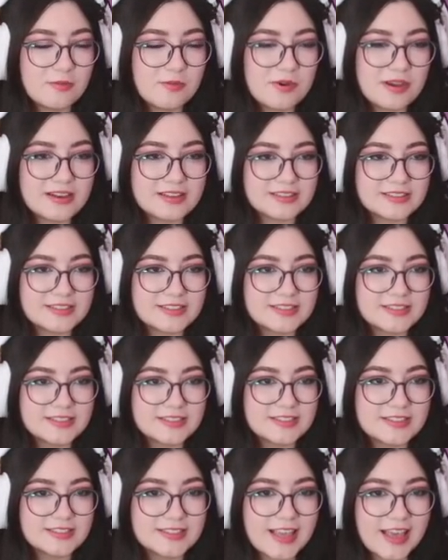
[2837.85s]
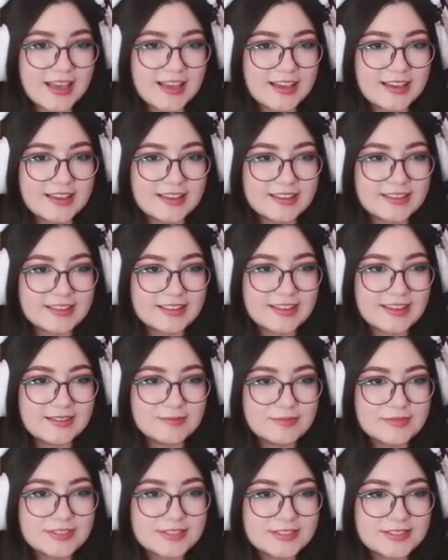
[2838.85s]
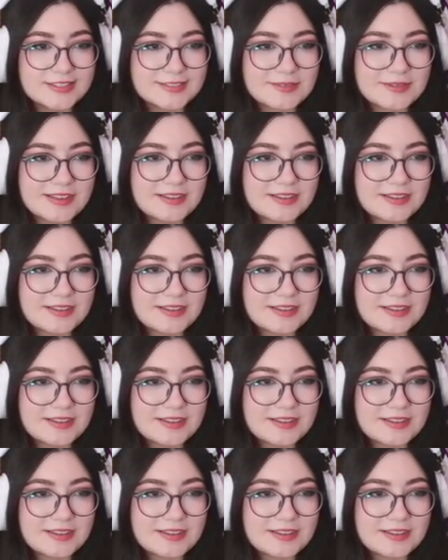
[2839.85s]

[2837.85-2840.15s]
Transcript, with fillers: Wait a sec. I'm so